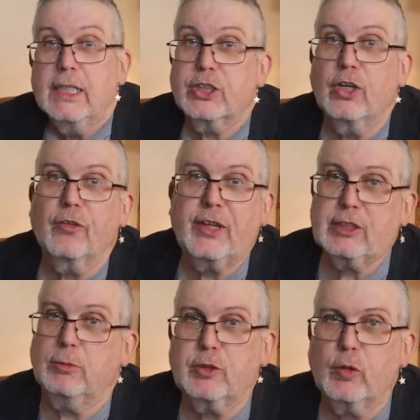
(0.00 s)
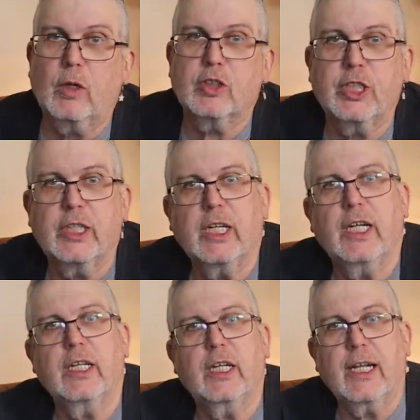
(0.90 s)
So thanks so much for watching.
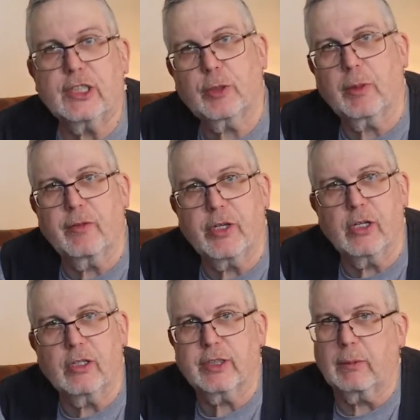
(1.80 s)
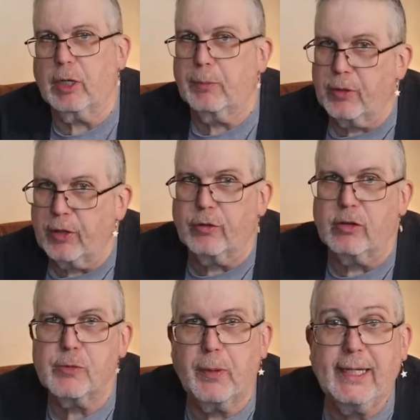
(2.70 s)
In the next couple of videos, I'm going to put it through
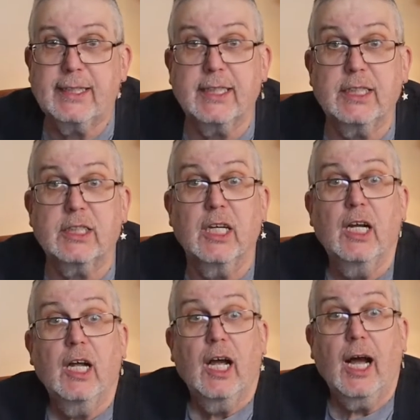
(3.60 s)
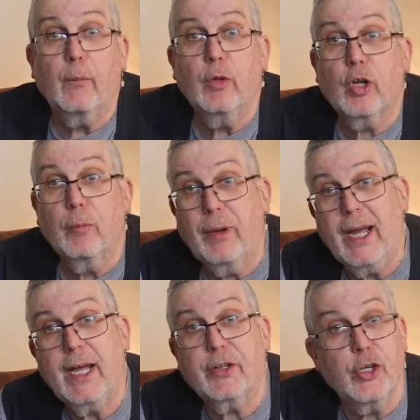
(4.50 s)
its paces, and we'll
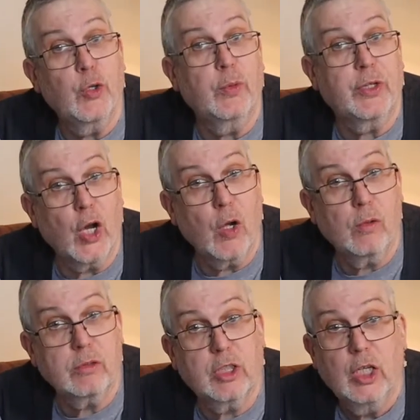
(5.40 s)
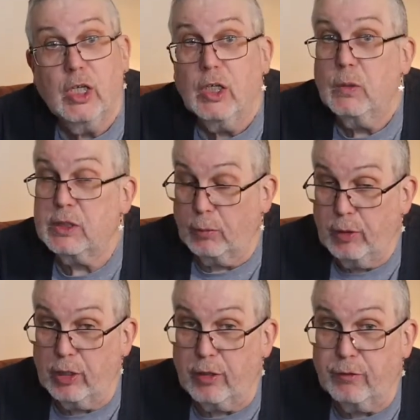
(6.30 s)
compare the new with the old, which I'm
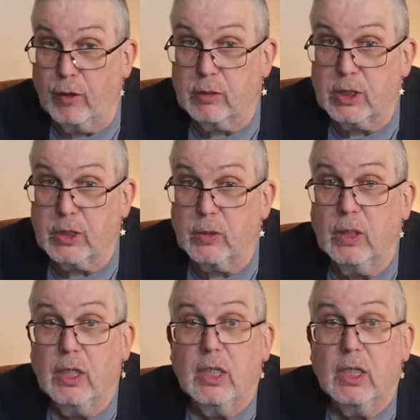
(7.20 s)
really looking forward to.